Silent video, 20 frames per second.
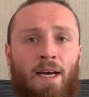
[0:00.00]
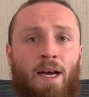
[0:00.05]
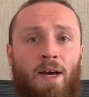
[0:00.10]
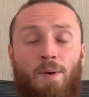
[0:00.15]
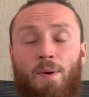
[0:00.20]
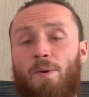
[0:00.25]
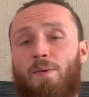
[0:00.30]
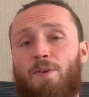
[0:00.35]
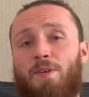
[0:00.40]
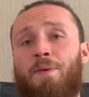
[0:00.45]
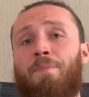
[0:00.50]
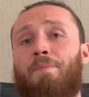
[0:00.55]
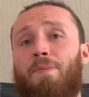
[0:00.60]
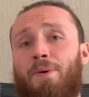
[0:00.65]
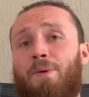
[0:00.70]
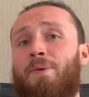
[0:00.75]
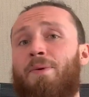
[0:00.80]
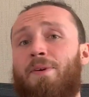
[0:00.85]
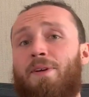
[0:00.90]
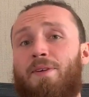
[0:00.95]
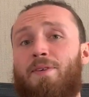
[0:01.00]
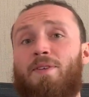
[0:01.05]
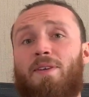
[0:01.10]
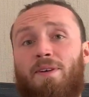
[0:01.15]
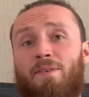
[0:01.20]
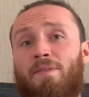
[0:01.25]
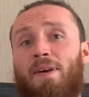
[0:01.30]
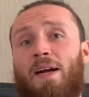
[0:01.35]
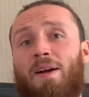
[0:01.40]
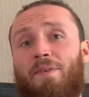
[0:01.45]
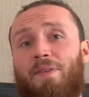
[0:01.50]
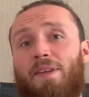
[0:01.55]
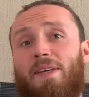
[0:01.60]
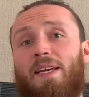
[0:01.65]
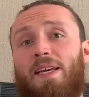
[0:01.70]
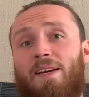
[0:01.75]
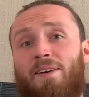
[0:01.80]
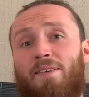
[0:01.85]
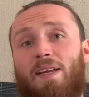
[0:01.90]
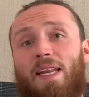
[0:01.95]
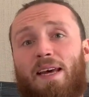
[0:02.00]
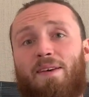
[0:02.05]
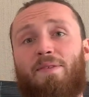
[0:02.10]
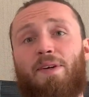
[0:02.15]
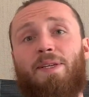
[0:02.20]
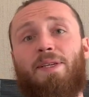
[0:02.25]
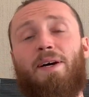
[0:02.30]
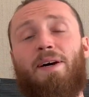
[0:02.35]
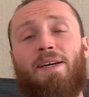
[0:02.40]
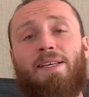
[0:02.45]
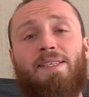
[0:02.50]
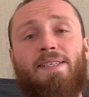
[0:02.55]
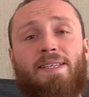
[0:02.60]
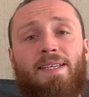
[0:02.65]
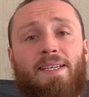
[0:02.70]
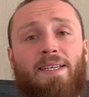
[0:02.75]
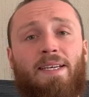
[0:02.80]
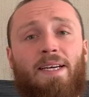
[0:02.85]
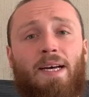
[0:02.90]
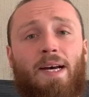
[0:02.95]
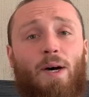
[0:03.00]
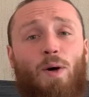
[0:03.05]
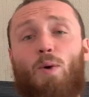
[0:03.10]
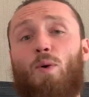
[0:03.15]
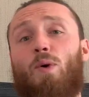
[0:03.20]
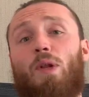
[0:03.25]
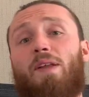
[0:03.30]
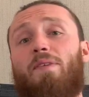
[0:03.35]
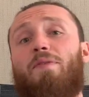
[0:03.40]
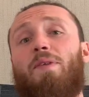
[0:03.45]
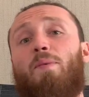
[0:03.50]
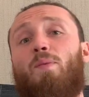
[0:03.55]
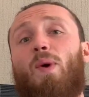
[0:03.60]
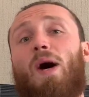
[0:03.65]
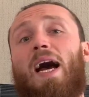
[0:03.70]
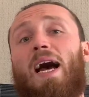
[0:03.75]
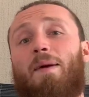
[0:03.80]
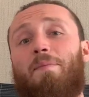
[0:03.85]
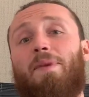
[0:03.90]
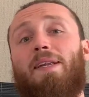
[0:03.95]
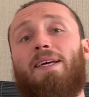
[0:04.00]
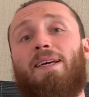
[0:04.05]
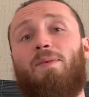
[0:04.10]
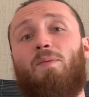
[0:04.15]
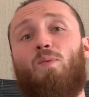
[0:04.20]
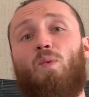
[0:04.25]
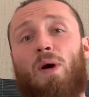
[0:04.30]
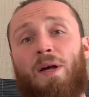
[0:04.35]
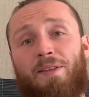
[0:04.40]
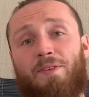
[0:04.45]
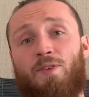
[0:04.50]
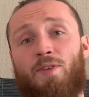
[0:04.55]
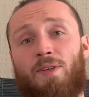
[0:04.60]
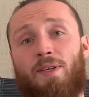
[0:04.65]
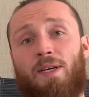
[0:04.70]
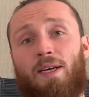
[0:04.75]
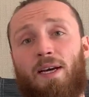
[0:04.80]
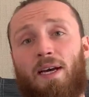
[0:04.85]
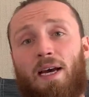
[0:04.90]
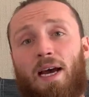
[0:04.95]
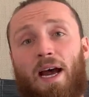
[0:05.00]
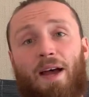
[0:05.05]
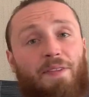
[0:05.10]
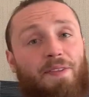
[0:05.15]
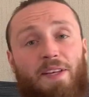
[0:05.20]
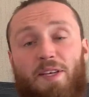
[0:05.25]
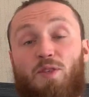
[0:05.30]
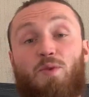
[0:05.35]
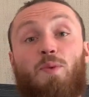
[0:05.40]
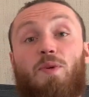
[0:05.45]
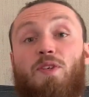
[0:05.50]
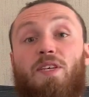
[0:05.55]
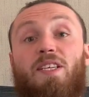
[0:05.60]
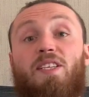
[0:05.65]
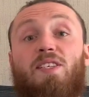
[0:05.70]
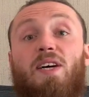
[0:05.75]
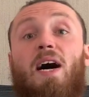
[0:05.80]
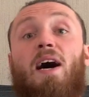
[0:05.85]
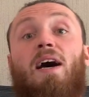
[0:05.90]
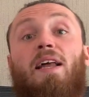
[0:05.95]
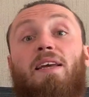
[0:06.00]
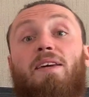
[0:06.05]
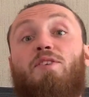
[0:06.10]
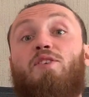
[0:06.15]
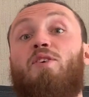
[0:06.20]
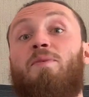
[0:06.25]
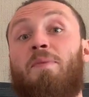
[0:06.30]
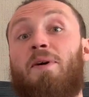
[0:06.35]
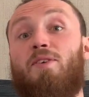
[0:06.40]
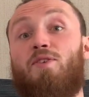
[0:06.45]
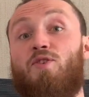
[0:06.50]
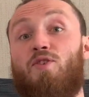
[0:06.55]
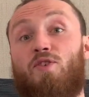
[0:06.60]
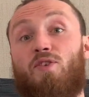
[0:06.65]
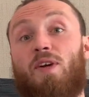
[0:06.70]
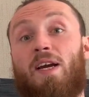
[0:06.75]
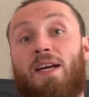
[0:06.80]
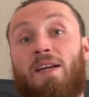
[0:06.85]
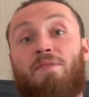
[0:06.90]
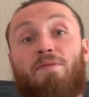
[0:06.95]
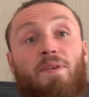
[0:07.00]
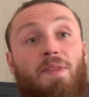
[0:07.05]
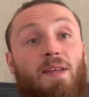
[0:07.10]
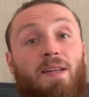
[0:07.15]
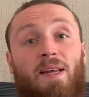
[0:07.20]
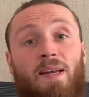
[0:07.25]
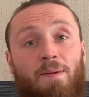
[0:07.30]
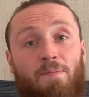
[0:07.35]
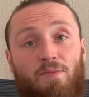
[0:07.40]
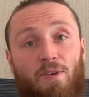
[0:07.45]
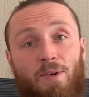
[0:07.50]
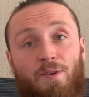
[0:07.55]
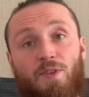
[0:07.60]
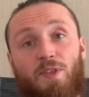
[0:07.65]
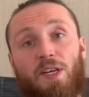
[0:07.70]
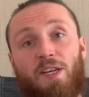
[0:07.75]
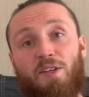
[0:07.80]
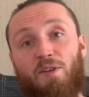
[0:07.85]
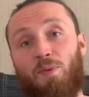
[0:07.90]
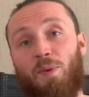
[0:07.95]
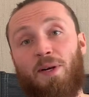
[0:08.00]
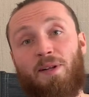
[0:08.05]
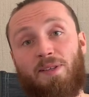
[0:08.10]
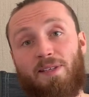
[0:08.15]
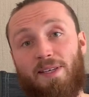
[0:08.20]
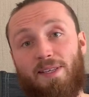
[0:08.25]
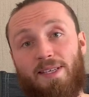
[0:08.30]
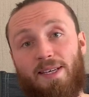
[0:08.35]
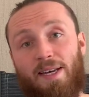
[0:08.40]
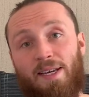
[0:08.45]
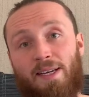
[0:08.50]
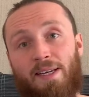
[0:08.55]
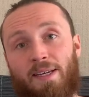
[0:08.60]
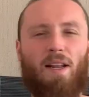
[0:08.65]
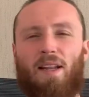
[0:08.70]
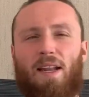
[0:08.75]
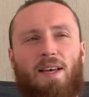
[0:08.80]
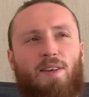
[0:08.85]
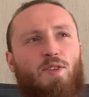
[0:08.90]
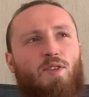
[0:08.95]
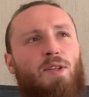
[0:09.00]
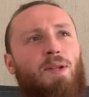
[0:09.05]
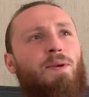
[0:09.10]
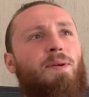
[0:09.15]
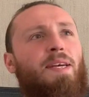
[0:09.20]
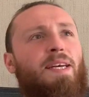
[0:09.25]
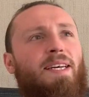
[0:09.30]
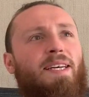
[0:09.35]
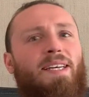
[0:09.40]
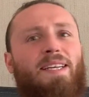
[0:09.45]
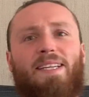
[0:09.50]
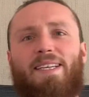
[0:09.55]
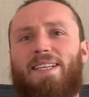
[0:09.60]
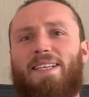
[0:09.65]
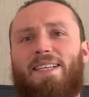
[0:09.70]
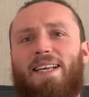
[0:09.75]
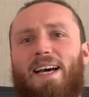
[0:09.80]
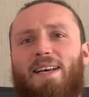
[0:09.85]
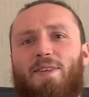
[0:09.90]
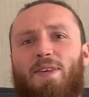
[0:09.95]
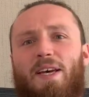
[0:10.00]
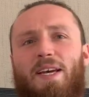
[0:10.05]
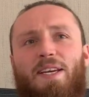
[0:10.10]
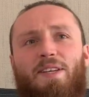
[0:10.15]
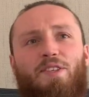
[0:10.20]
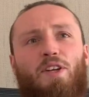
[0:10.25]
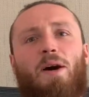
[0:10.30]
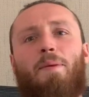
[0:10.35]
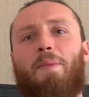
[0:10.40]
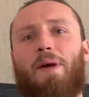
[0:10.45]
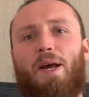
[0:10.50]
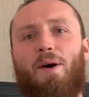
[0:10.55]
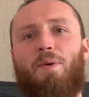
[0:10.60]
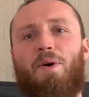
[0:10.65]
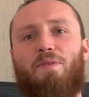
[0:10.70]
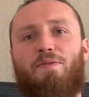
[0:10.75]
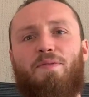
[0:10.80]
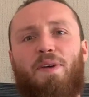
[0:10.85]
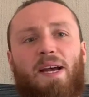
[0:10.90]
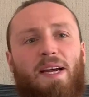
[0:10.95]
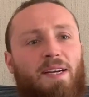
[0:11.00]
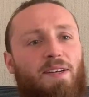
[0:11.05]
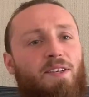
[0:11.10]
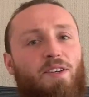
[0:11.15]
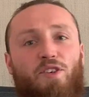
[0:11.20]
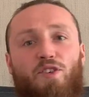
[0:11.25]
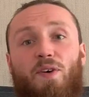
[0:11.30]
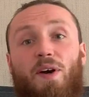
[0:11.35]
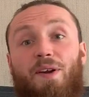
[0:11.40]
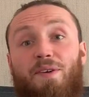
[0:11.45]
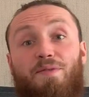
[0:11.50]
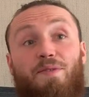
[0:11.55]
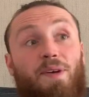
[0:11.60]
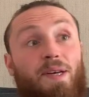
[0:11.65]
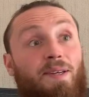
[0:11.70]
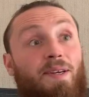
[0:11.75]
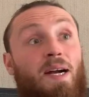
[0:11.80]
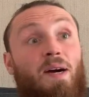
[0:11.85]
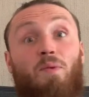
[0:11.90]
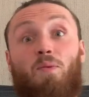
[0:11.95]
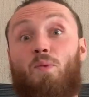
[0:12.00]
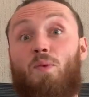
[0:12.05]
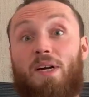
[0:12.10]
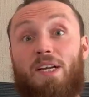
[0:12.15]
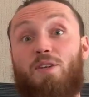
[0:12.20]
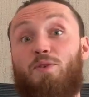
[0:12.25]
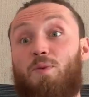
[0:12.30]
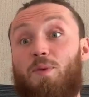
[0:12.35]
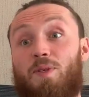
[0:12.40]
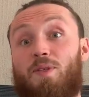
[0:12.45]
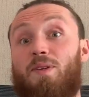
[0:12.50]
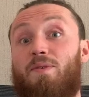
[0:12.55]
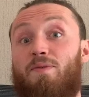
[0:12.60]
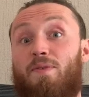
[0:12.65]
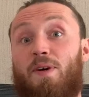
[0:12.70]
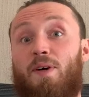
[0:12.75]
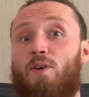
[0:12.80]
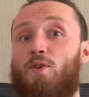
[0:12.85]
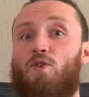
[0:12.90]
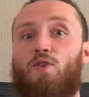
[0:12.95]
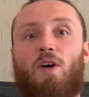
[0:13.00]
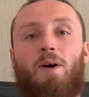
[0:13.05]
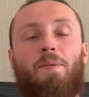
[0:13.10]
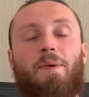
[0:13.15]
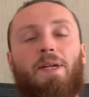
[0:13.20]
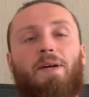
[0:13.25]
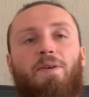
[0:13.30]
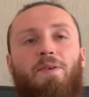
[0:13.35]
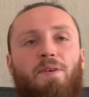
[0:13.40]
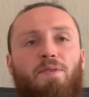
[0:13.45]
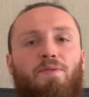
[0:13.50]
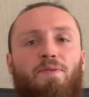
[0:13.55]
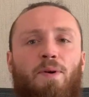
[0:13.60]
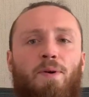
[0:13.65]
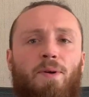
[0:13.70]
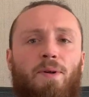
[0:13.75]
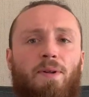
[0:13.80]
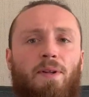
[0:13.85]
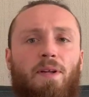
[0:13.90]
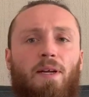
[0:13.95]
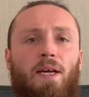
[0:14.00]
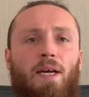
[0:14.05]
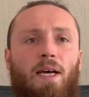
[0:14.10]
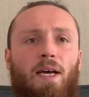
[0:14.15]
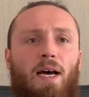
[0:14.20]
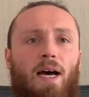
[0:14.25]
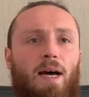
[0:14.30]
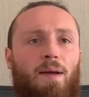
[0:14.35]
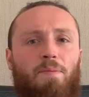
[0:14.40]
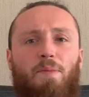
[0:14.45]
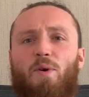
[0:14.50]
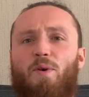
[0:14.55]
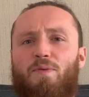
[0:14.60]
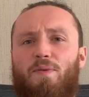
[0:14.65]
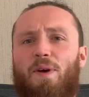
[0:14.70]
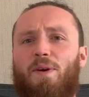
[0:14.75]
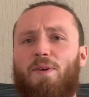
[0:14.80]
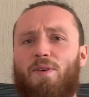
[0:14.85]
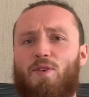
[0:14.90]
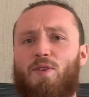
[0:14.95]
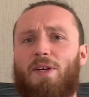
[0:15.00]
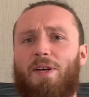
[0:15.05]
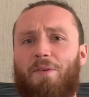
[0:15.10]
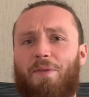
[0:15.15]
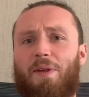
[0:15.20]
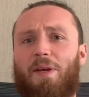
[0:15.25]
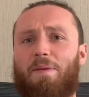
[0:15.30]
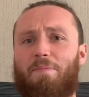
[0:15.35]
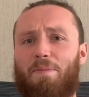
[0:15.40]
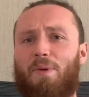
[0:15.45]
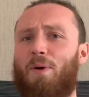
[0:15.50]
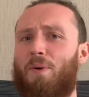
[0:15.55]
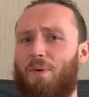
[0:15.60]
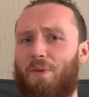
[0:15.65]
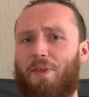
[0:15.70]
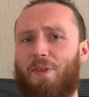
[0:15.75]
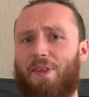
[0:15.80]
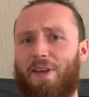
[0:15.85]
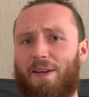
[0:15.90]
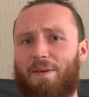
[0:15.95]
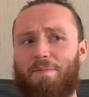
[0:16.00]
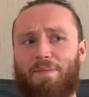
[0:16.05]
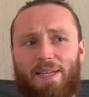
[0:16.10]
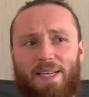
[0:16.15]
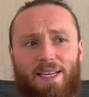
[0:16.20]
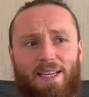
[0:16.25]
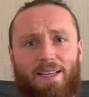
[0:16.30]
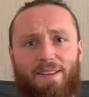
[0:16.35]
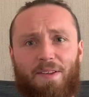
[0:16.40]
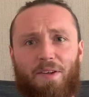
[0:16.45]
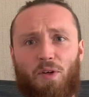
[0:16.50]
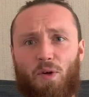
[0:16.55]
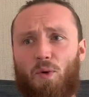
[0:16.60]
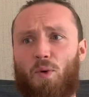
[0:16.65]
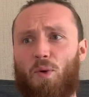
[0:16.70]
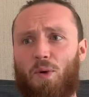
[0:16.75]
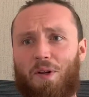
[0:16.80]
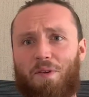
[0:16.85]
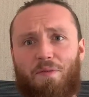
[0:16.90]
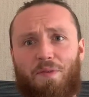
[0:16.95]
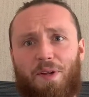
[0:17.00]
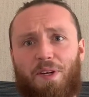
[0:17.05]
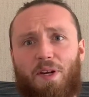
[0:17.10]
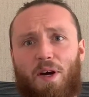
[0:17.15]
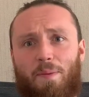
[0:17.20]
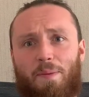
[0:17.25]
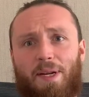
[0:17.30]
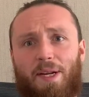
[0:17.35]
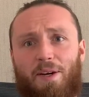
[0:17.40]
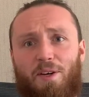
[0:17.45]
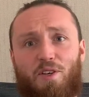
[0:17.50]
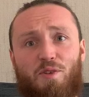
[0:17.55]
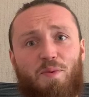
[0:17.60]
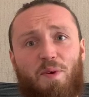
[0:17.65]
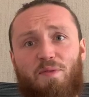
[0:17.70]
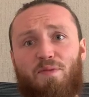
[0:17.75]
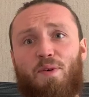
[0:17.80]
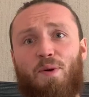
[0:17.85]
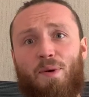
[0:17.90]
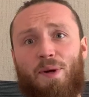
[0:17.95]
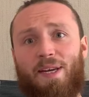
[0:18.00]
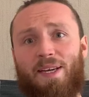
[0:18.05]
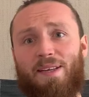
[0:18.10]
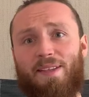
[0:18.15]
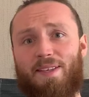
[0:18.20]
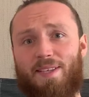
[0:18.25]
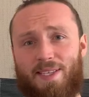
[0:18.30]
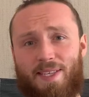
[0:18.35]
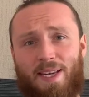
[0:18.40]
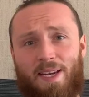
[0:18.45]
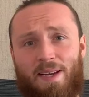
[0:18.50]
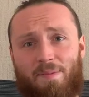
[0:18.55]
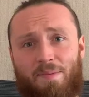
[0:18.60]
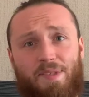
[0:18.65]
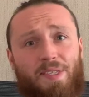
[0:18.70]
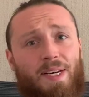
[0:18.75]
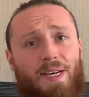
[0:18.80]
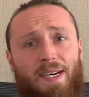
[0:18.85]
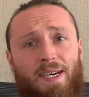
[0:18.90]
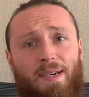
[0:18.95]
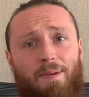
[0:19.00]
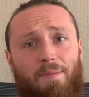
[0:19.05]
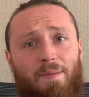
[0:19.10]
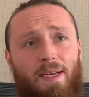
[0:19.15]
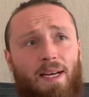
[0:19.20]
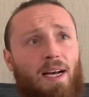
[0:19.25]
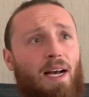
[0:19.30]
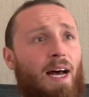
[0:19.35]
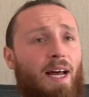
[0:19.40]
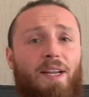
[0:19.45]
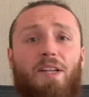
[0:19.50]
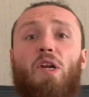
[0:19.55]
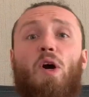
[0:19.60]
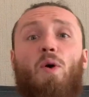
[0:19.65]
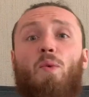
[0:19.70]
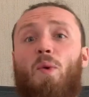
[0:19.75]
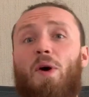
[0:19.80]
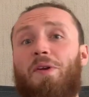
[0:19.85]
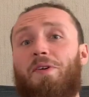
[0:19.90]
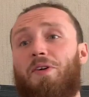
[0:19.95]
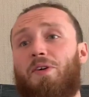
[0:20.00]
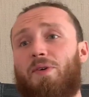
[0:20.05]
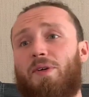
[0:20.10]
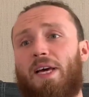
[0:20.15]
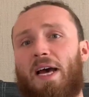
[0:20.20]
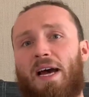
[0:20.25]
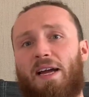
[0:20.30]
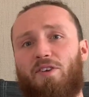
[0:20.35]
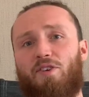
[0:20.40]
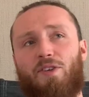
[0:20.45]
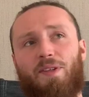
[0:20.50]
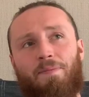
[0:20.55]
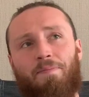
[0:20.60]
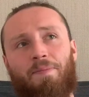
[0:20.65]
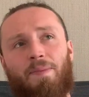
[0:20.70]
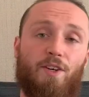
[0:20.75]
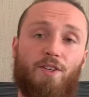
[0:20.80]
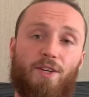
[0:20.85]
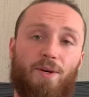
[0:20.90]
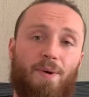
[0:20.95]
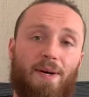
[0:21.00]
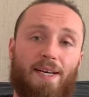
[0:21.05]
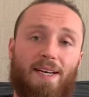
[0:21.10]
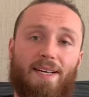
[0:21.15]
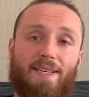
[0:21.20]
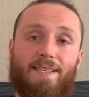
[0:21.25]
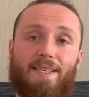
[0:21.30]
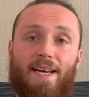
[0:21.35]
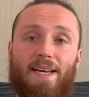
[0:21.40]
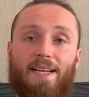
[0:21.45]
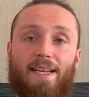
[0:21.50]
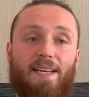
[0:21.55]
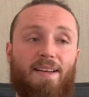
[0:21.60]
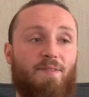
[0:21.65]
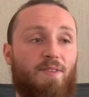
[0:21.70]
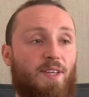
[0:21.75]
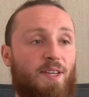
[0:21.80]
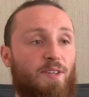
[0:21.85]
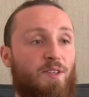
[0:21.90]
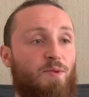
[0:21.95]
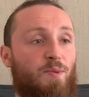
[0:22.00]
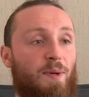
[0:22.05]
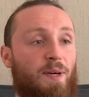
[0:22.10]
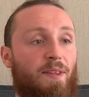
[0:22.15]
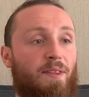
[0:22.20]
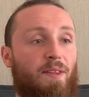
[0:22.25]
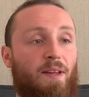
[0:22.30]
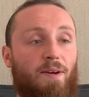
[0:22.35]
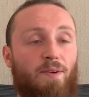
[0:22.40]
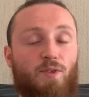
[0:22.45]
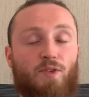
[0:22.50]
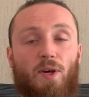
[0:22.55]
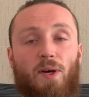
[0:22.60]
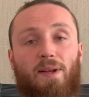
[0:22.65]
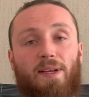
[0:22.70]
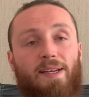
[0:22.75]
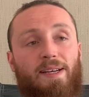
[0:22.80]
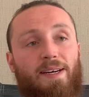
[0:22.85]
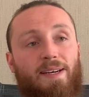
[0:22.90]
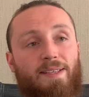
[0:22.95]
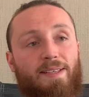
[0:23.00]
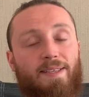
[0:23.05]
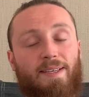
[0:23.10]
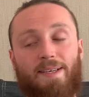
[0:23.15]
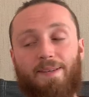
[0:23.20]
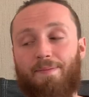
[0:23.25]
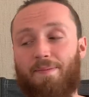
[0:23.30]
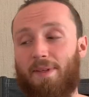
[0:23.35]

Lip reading: What was important is that around the year 1190, all of them were happening at once. And this was entirely too much strain for the late Bronze Age world to take. Less looking at it as a domino effect and trying to figure out which was the first domino to fall, and more focusing on the important thing being that all of the dominoes were falling at the same time and no one could catch them. So I guess that leaves us with no solid answer.